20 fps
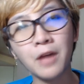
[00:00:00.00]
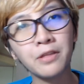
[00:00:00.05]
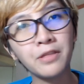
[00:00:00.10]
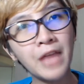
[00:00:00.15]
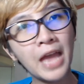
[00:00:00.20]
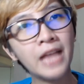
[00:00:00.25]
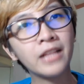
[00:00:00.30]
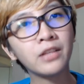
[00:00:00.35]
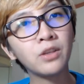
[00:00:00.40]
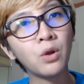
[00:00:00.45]

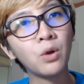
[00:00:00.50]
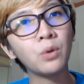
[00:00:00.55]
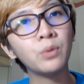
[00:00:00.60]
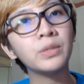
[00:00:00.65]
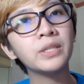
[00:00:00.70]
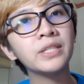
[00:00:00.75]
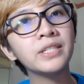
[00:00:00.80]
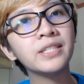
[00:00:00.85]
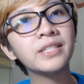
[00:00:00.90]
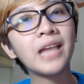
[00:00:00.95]
that
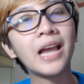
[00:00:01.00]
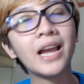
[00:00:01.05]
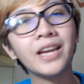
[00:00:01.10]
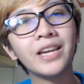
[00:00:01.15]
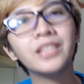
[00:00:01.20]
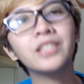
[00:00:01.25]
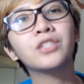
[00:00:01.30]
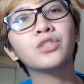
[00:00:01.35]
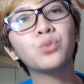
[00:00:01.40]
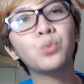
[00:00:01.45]

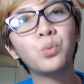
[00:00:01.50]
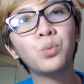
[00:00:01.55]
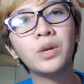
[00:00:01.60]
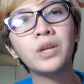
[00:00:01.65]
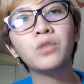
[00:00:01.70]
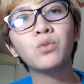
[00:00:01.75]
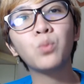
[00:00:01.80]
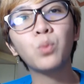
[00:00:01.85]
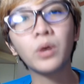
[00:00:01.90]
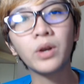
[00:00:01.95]
coincides
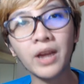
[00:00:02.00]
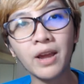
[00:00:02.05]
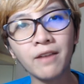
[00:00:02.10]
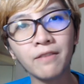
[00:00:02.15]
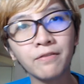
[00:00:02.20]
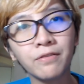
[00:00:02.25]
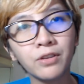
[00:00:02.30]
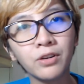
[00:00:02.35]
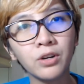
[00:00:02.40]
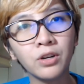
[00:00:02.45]
with
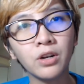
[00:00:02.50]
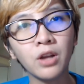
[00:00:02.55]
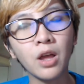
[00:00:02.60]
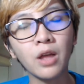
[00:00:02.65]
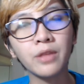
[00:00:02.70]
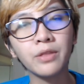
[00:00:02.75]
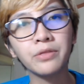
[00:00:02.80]
whatever